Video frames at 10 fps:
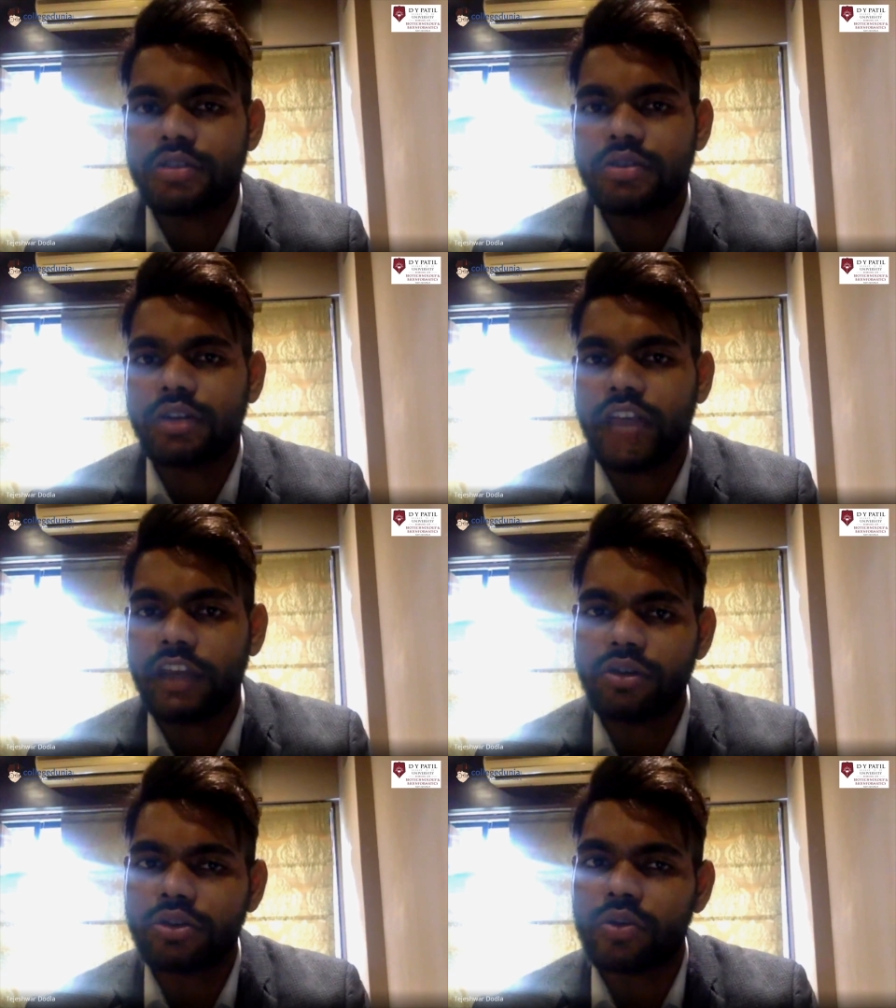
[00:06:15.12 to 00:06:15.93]
So
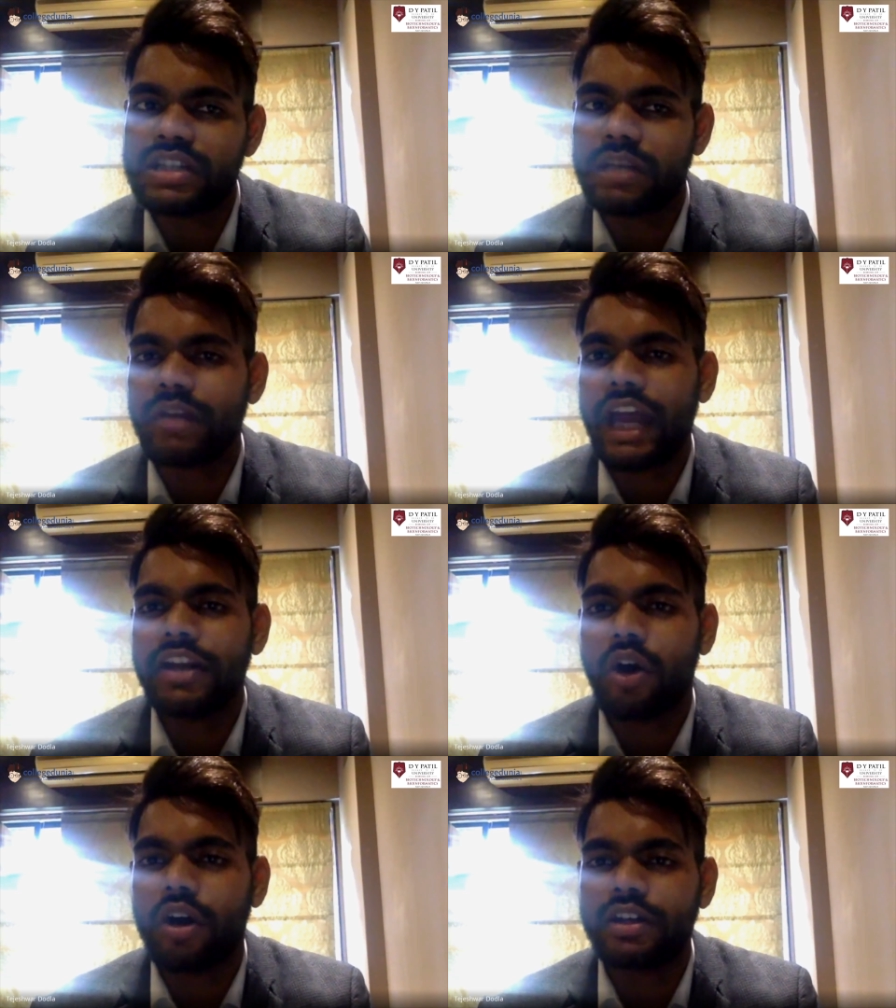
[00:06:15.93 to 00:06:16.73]
can you throw some light
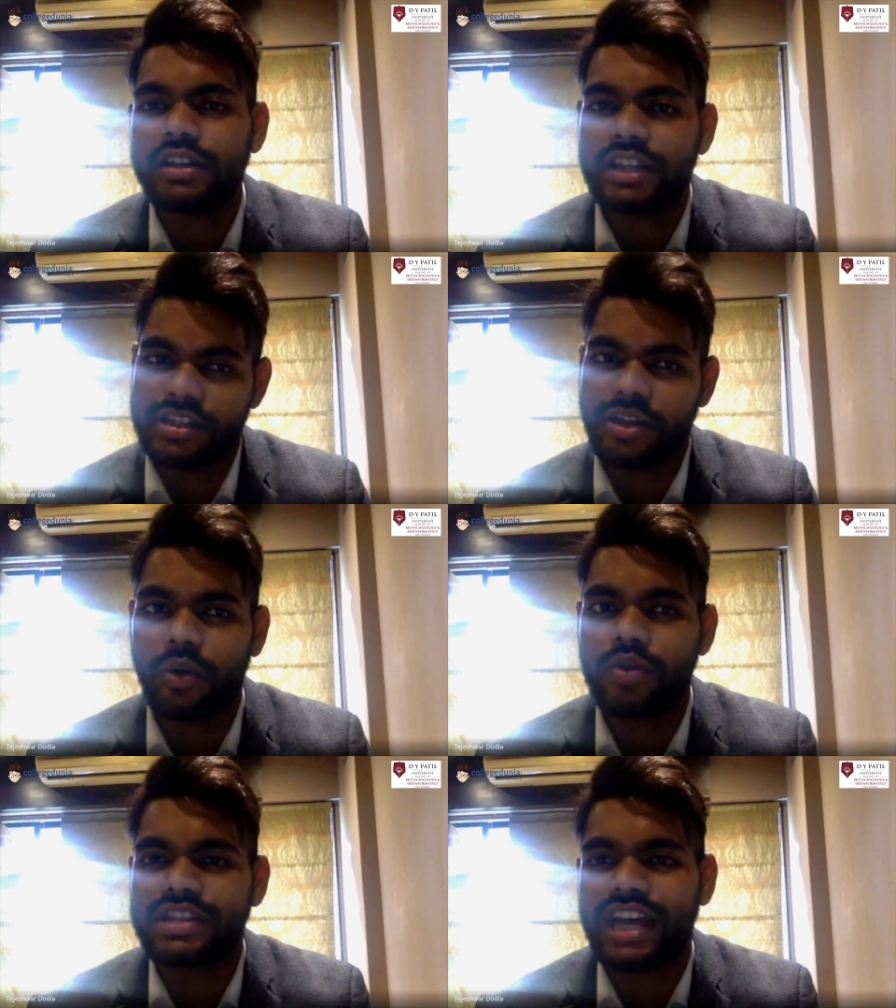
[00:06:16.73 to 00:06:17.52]
on this
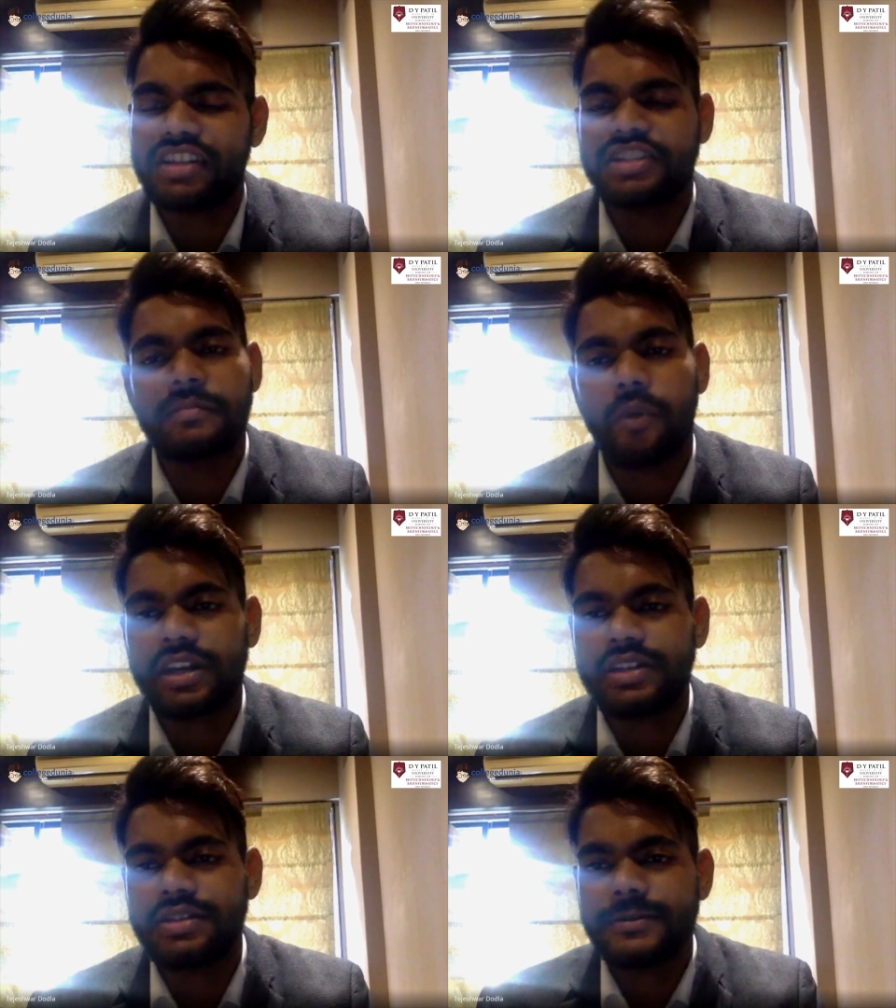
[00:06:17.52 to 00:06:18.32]
course and its
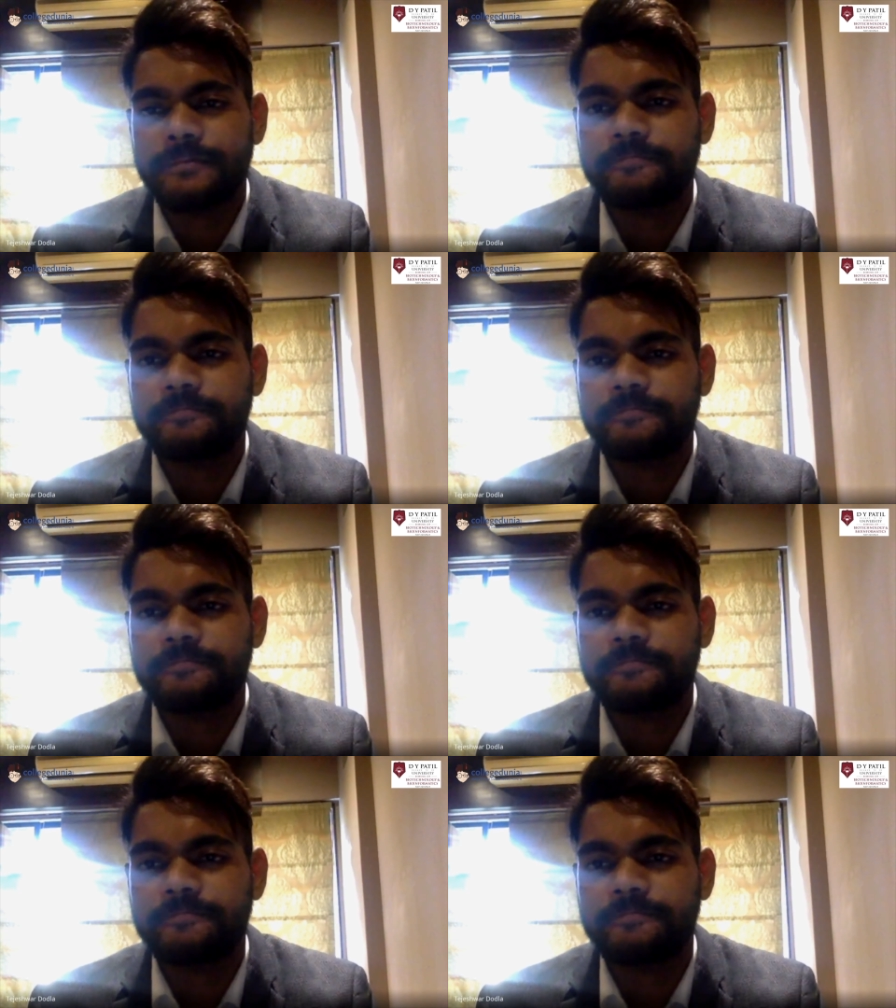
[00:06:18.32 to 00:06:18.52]
importance?